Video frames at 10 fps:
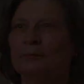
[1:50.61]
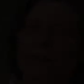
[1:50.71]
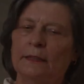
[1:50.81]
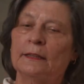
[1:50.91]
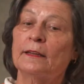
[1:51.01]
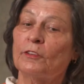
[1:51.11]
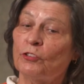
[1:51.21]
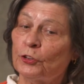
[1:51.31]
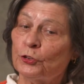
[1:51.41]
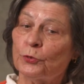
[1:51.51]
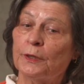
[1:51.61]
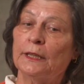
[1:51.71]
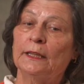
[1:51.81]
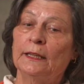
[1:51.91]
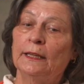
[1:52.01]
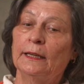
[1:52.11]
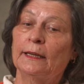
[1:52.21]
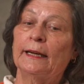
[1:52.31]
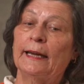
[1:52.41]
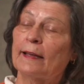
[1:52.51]
He did the surgery,
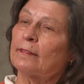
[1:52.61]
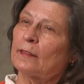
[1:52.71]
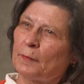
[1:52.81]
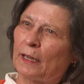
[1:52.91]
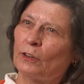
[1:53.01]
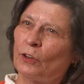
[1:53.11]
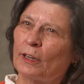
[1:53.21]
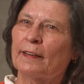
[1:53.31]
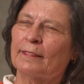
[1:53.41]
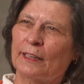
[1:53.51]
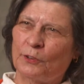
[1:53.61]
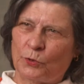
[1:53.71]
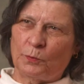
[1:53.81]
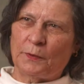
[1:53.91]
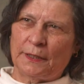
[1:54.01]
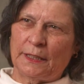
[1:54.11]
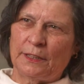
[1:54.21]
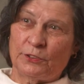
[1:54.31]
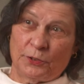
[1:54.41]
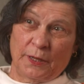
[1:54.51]
and I'd asked him how long. He said a normal
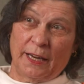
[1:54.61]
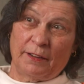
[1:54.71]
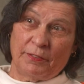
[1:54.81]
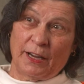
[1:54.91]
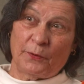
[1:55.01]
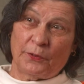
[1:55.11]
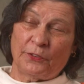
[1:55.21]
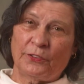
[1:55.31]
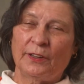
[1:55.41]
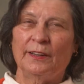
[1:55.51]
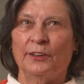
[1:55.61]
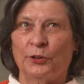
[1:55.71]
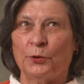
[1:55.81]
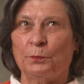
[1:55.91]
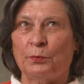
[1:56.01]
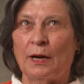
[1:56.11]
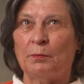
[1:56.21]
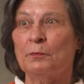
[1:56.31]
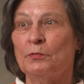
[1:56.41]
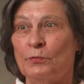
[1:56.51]
knee, 2.5 hours. Your
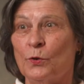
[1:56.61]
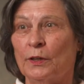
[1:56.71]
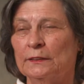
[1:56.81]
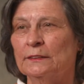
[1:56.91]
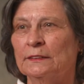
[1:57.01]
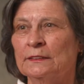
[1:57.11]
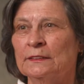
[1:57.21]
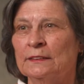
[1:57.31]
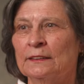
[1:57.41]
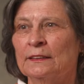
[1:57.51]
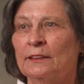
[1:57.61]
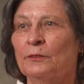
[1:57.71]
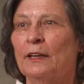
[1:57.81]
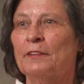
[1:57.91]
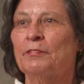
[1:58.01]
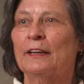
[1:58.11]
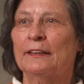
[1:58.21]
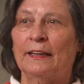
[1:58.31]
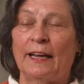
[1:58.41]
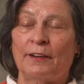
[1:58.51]
problem, 4. Well, I
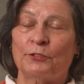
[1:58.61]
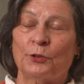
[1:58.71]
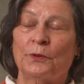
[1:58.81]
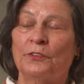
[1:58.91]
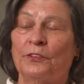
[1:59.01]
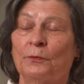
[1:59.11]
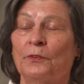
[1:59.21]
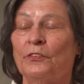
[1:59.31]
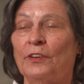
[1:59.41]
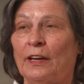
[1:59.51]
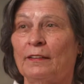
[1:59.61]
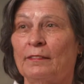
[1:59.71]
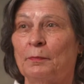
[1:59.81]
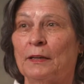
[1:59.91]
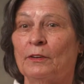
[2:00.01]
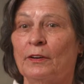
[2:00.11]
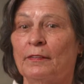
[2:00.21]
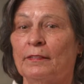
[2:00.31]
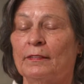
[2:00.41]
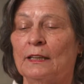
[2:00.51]
found out afterwards it was 6,
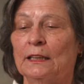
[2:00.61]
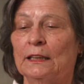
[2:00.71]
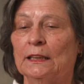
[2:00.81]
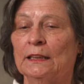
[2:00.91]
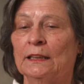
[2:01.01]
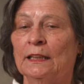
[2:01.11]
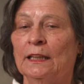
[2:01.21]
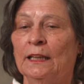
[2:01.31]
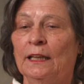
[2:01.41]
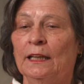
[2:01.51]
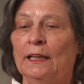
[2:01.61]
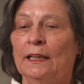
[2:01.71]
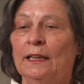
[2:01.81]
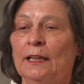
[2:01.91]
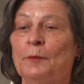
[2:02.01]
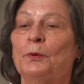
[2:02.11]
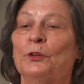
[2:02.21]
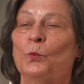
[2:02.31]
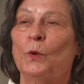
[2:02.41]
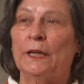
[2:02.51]
because he
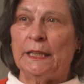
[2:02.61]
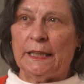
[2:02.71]
put the one